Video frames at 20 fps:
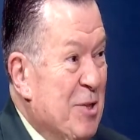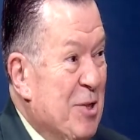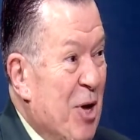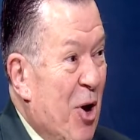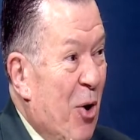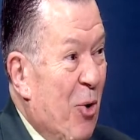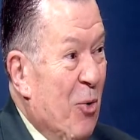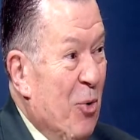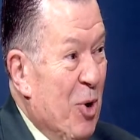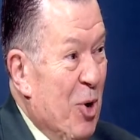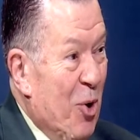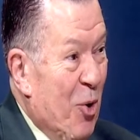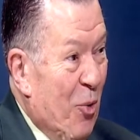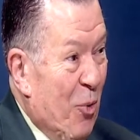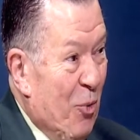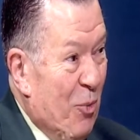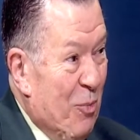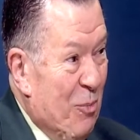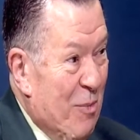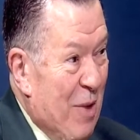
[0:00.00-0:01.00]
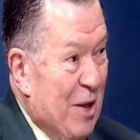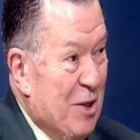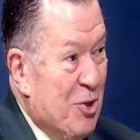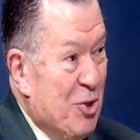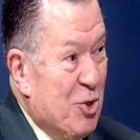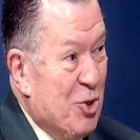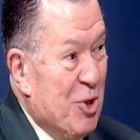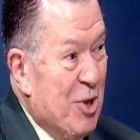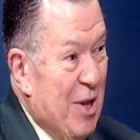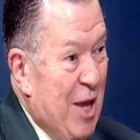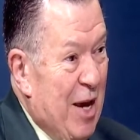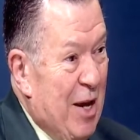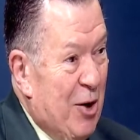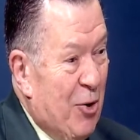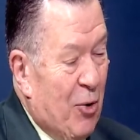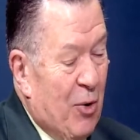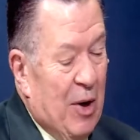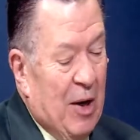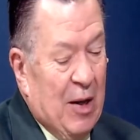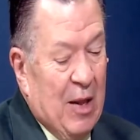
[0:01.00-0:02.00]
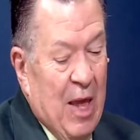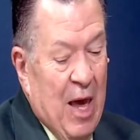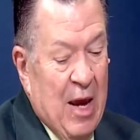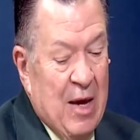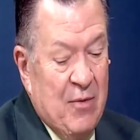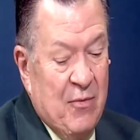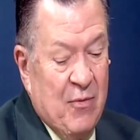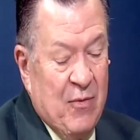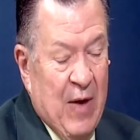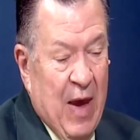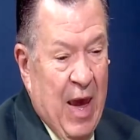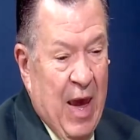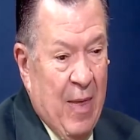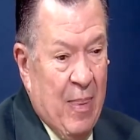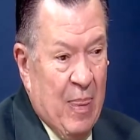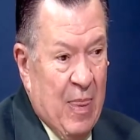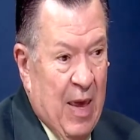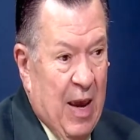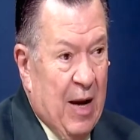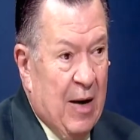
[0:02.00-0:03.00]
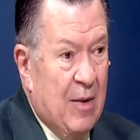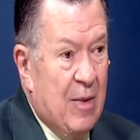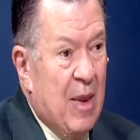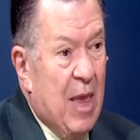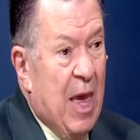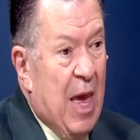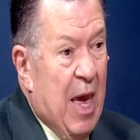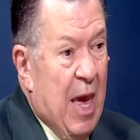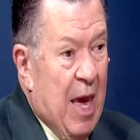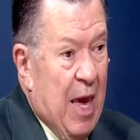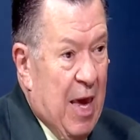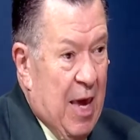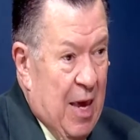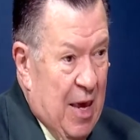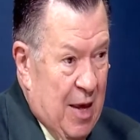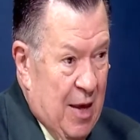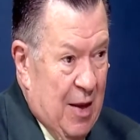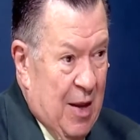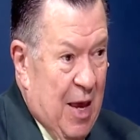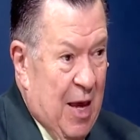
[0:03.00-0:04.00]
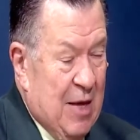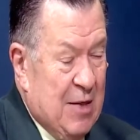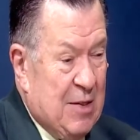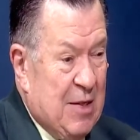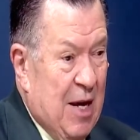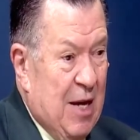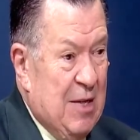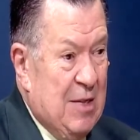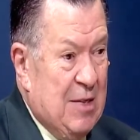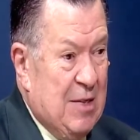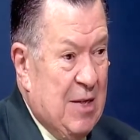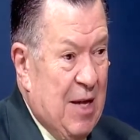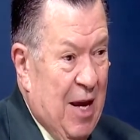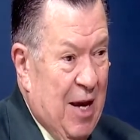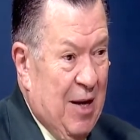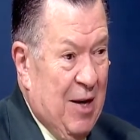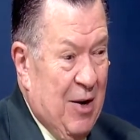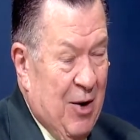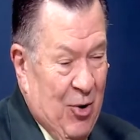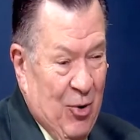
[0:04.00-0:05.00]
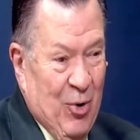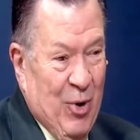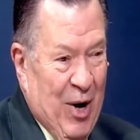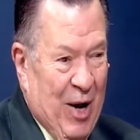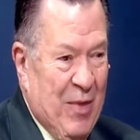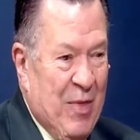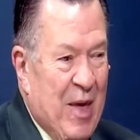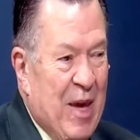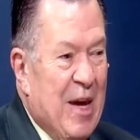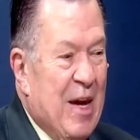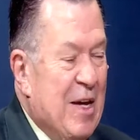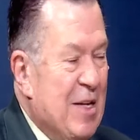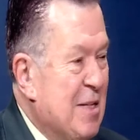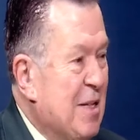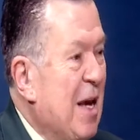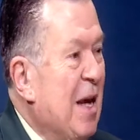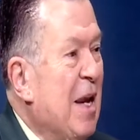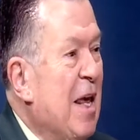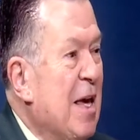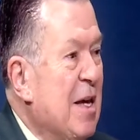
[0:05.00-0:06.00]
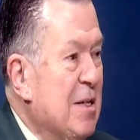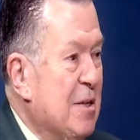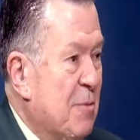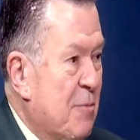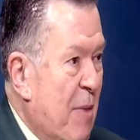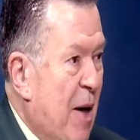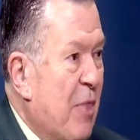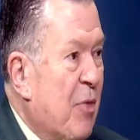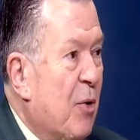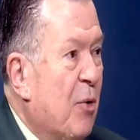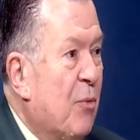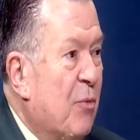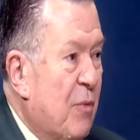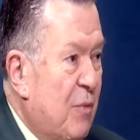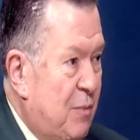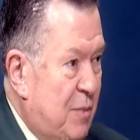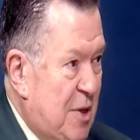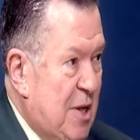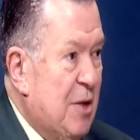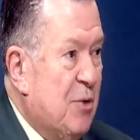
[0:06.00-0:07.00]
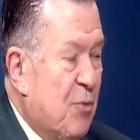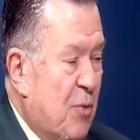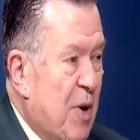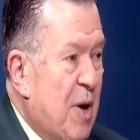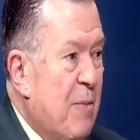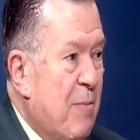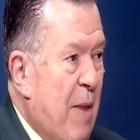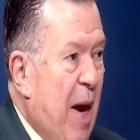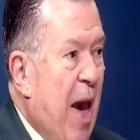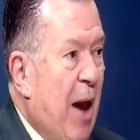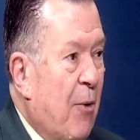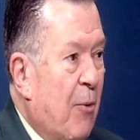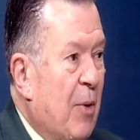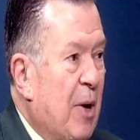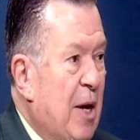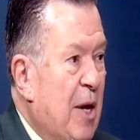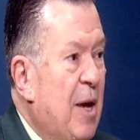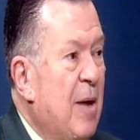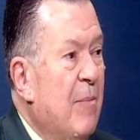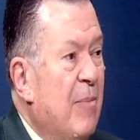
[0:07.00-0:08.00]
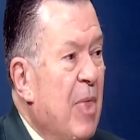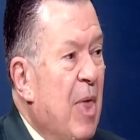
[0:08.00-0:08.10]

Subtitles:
So, much later in life. And then, as I said, or I think I said, his mother did remarry.